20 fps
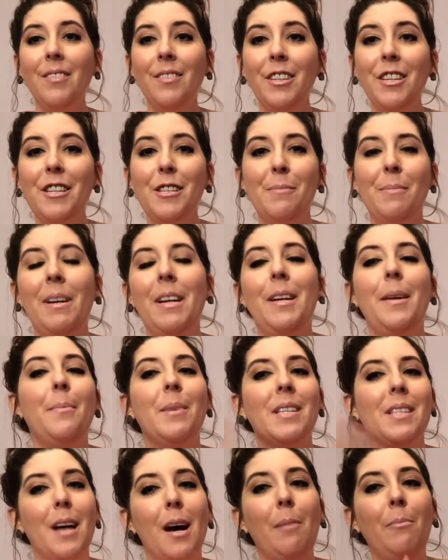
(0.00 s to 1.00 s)
lovelies, my
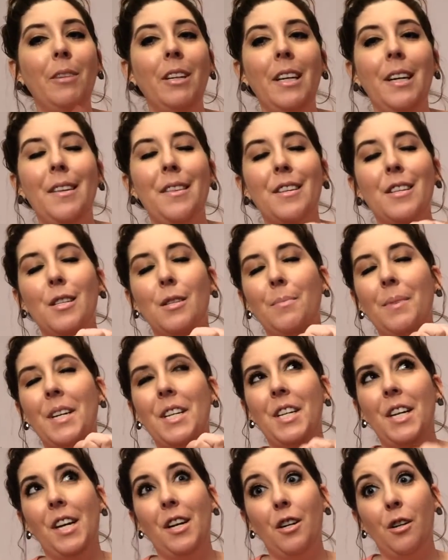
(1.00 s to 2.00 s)
name is Emily and this is
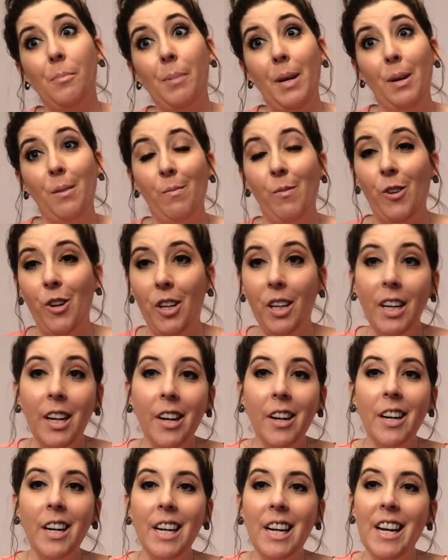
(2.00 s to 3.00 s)
my channel, Painful
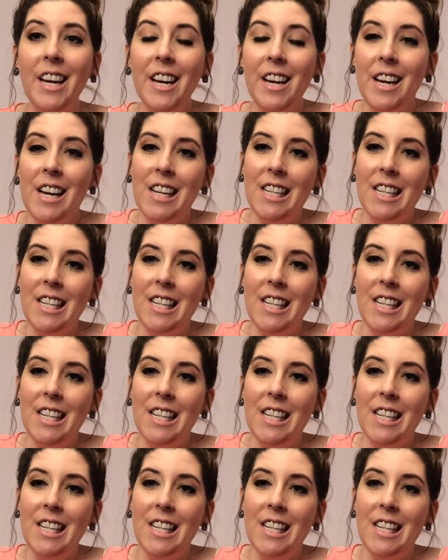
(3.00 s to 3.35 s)
Hilarity.